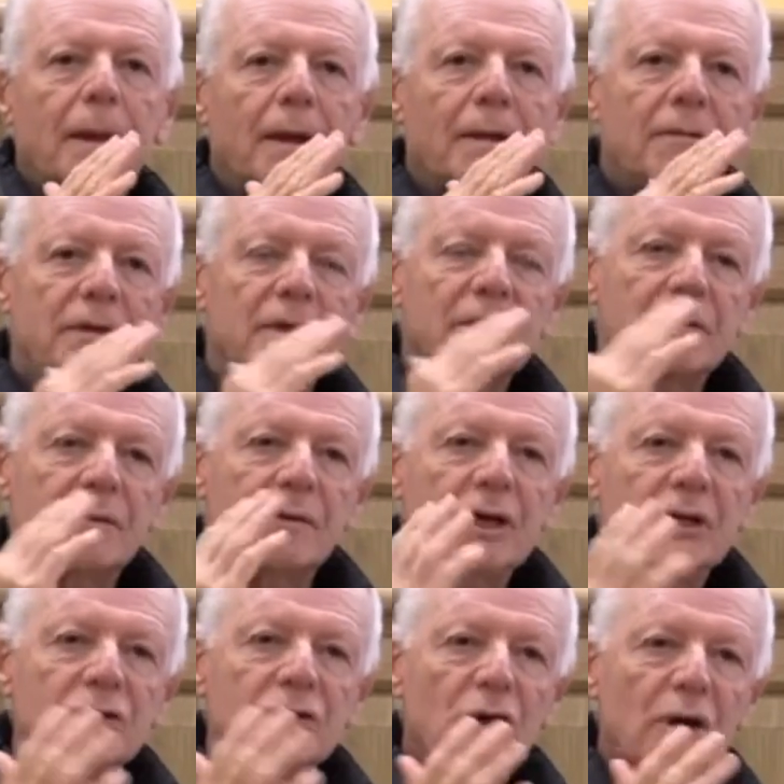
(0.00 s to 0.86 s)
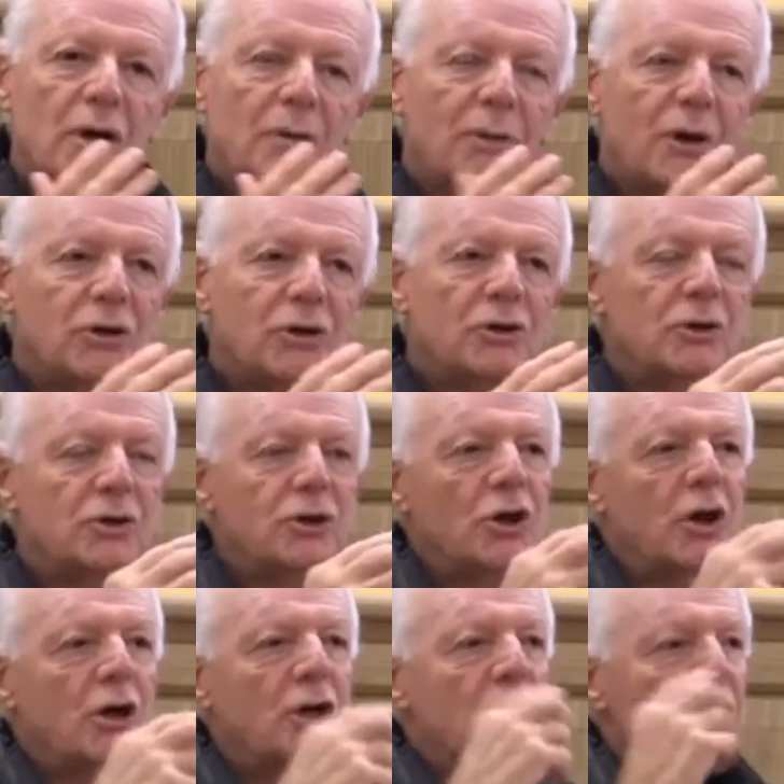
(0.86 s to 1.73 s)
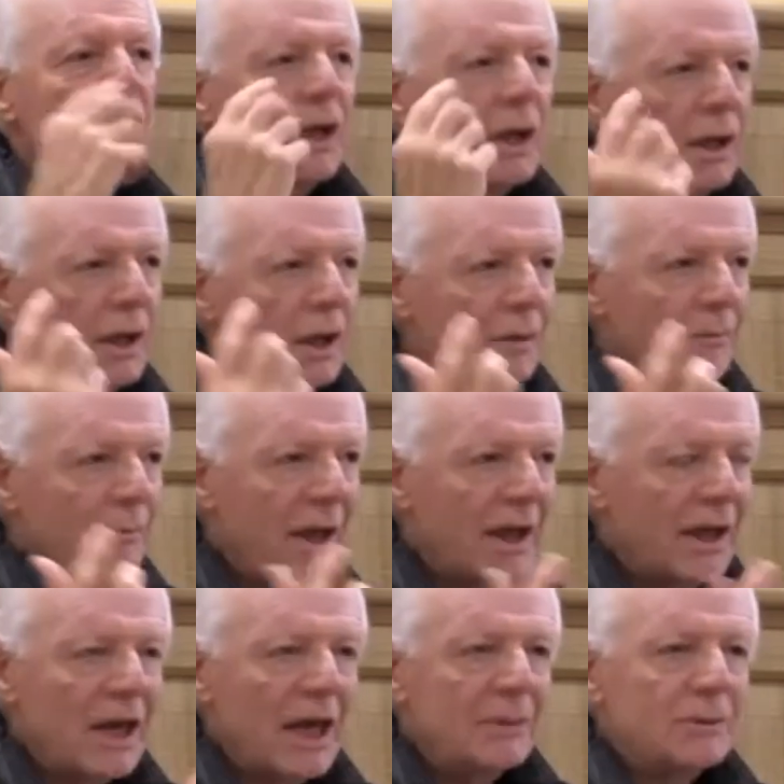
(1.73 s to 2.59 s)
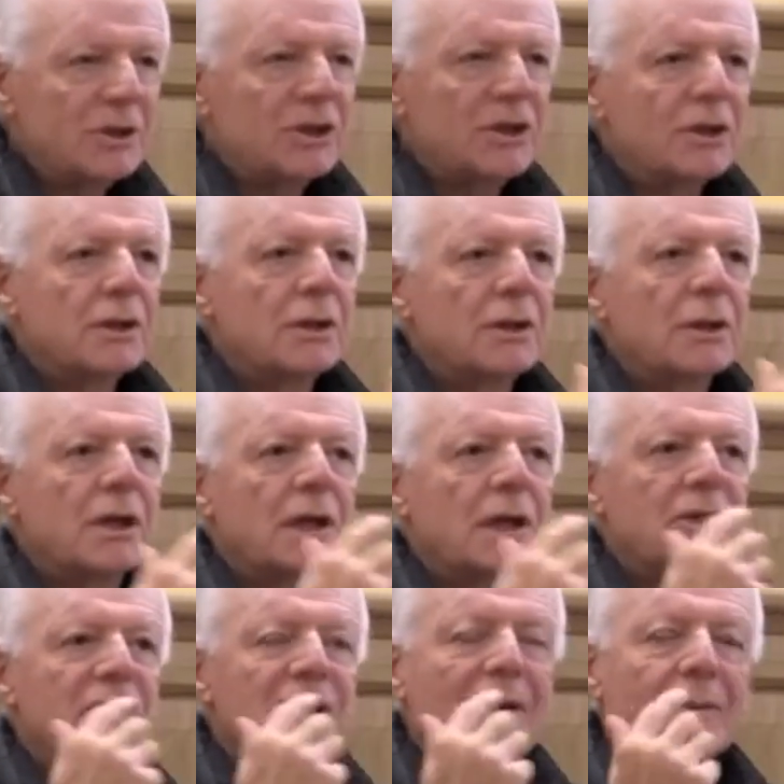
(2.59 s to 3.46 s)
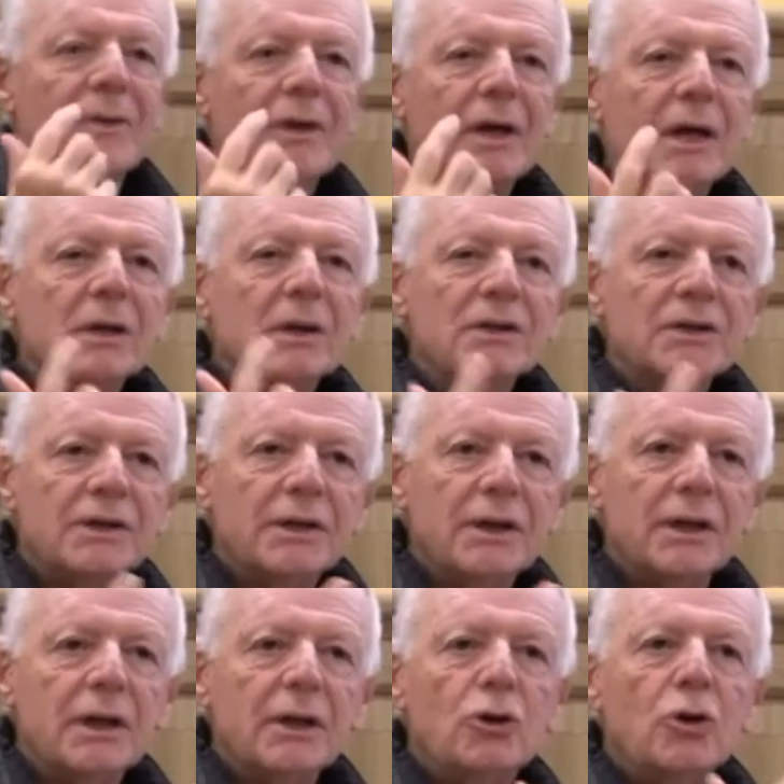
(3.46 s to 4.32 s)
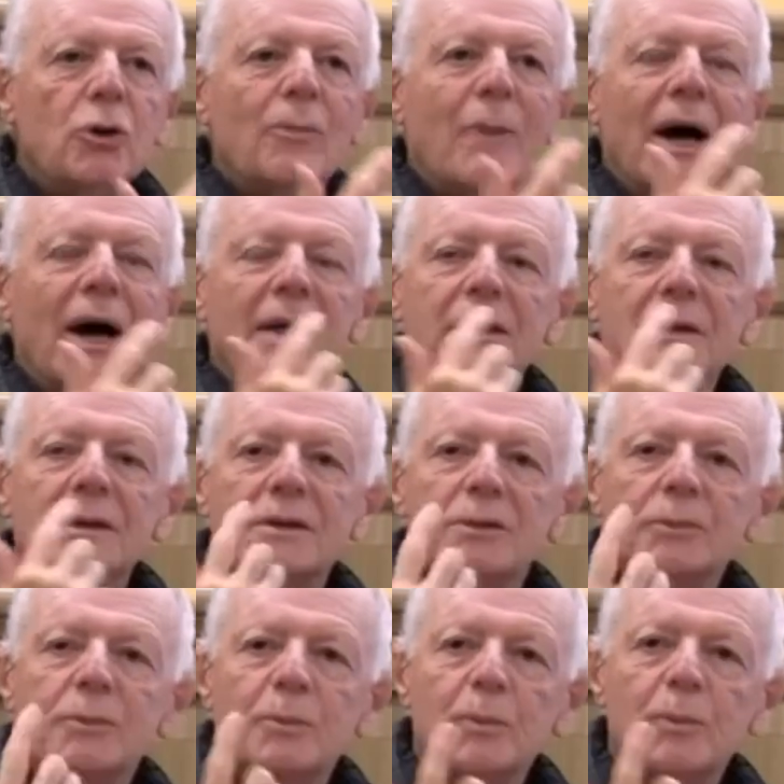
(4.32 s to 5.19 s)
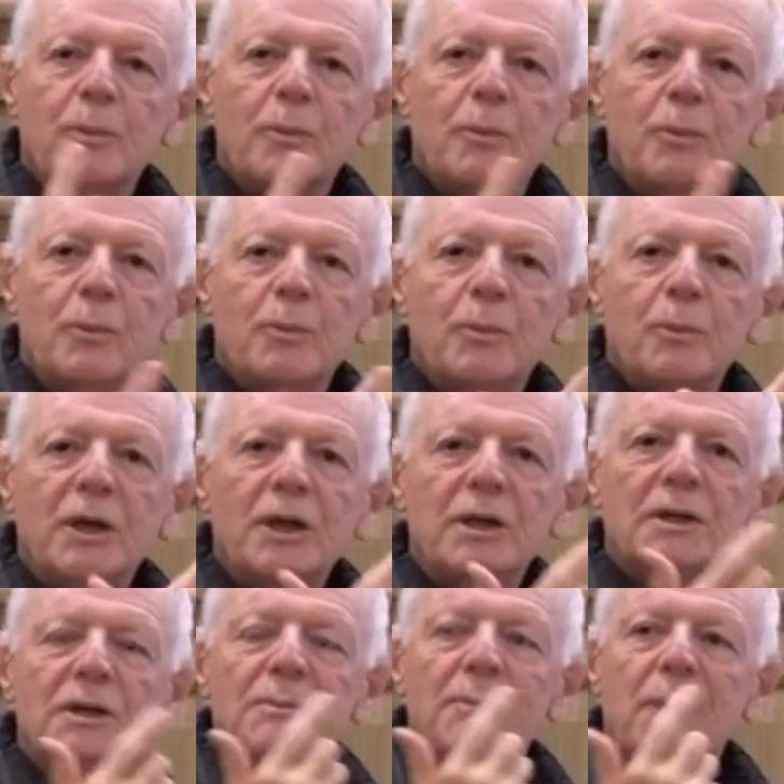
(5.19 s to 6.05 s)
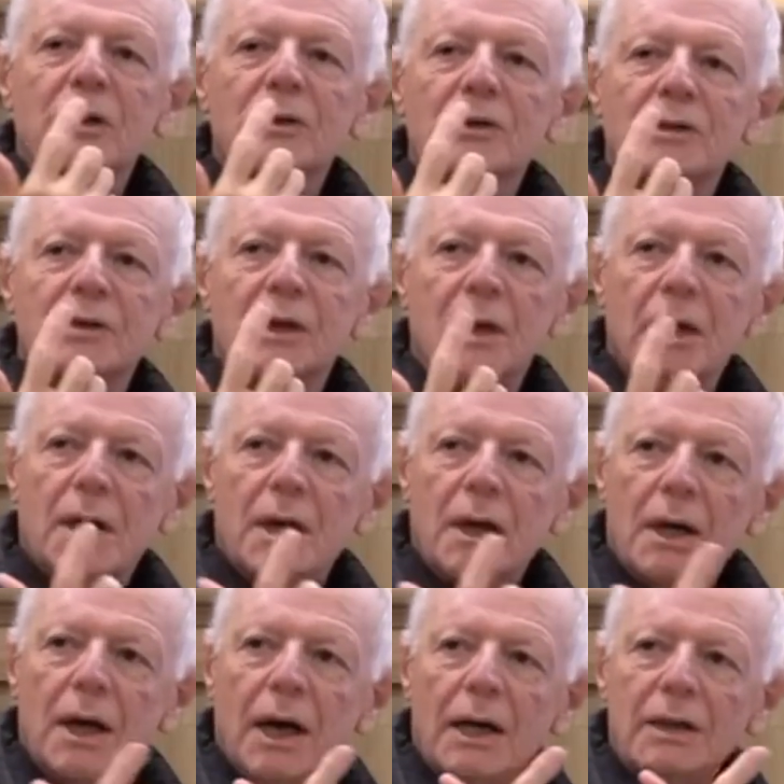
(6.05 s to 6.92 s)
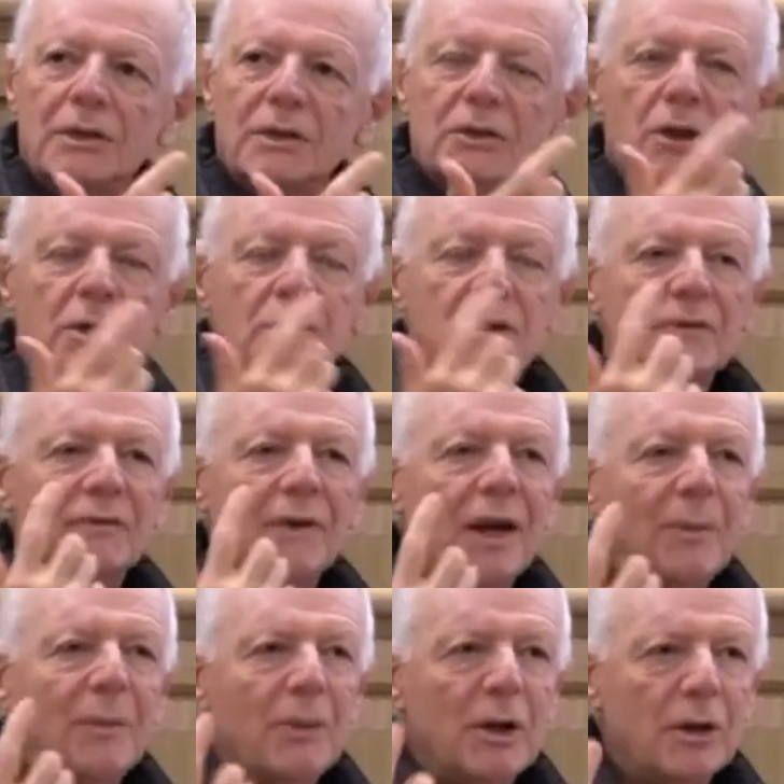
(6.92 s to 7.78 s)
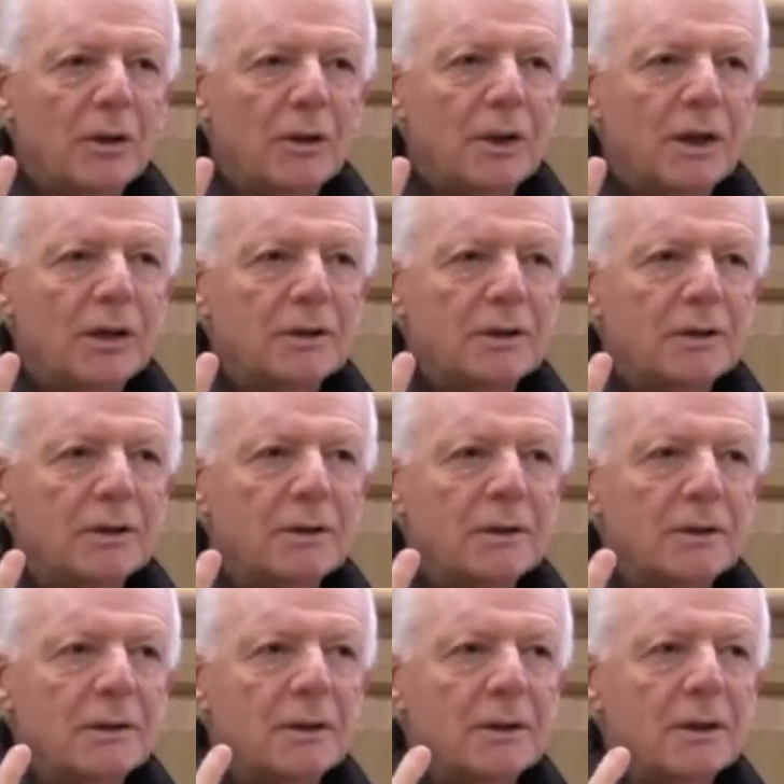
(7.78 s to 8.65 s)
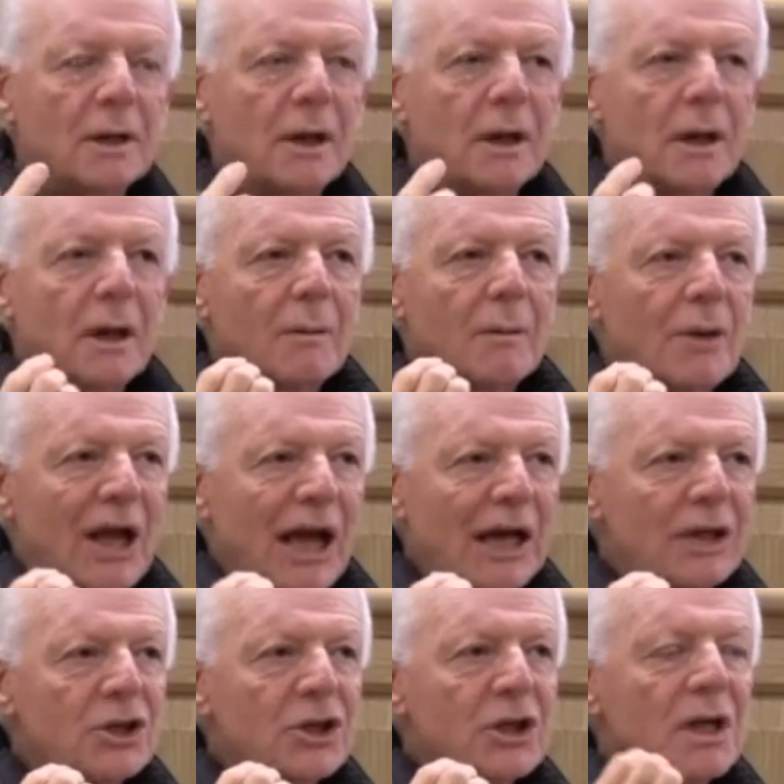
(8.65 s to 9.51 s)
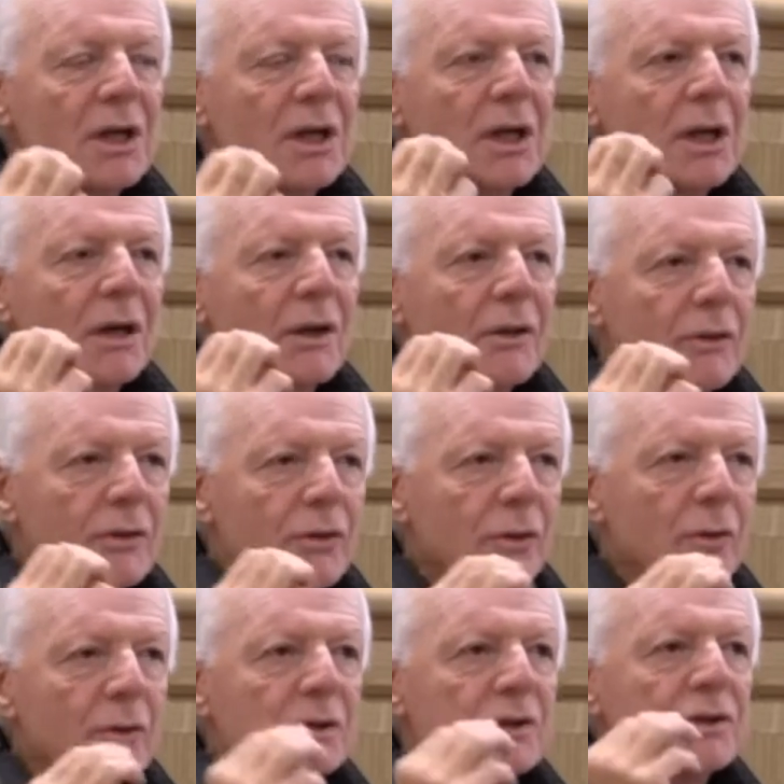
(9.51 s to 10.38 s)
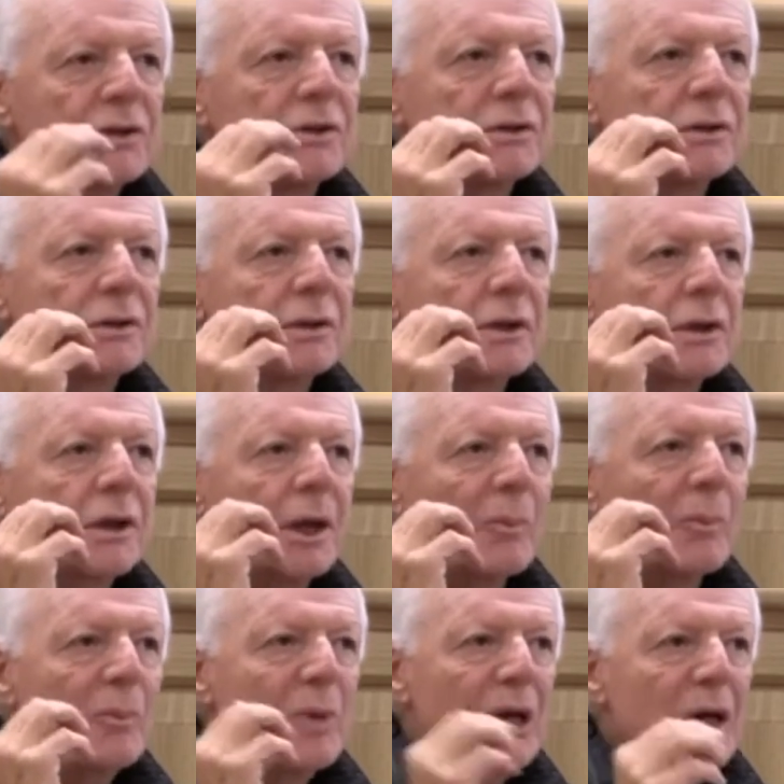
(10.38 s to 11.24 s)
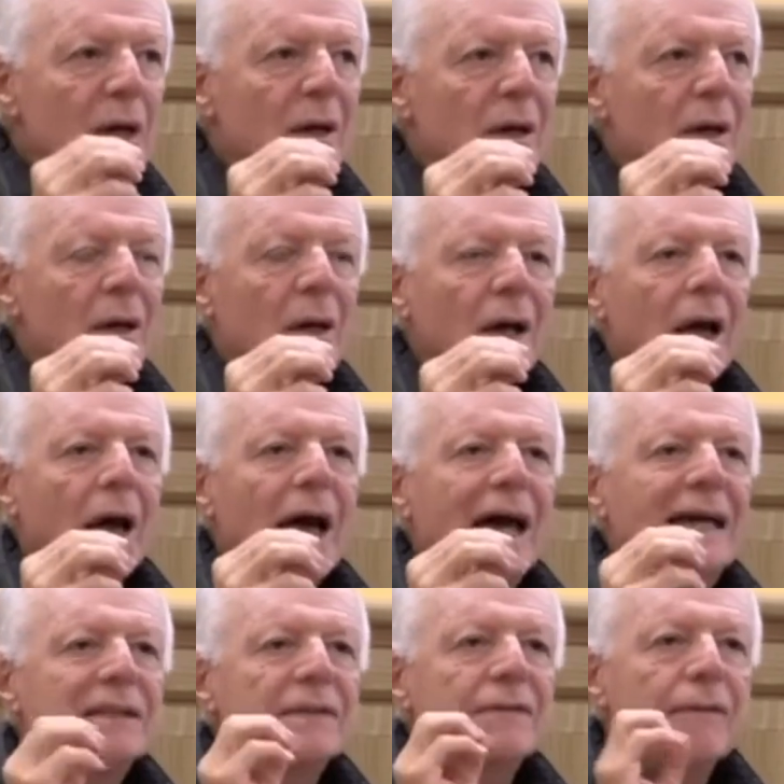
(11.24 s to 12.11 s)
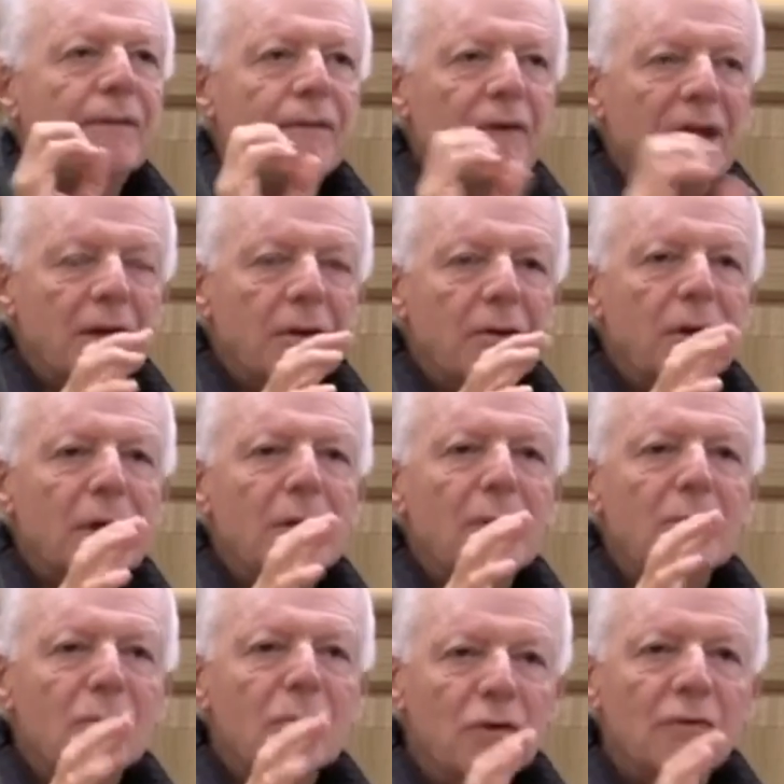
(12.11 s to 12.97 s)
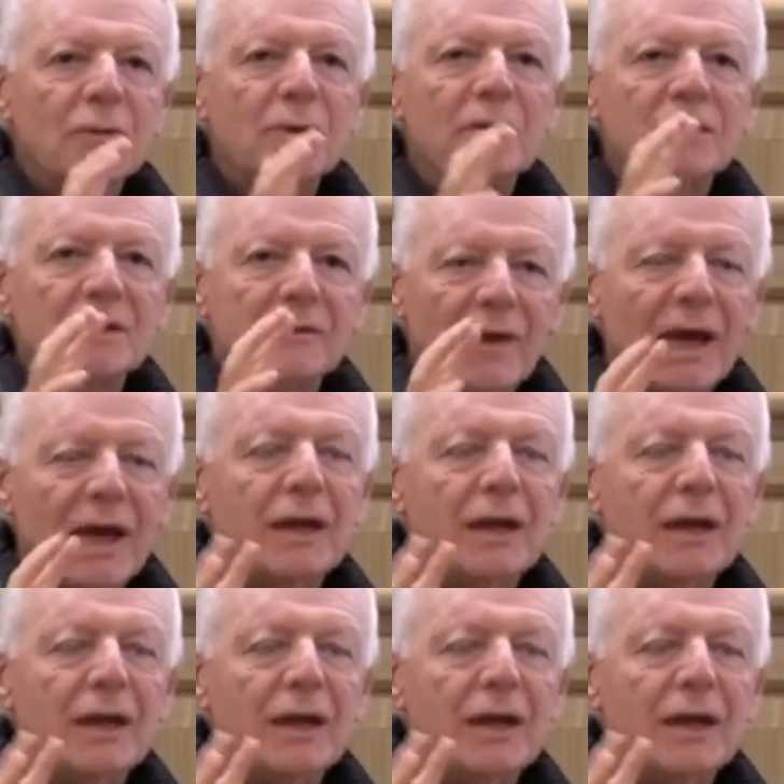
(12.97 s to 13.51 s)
If there's a very strong emotional charge, it may catch something else in your mind that's predisposed and start developing on that. But actually, thoughts appear as flickering movements of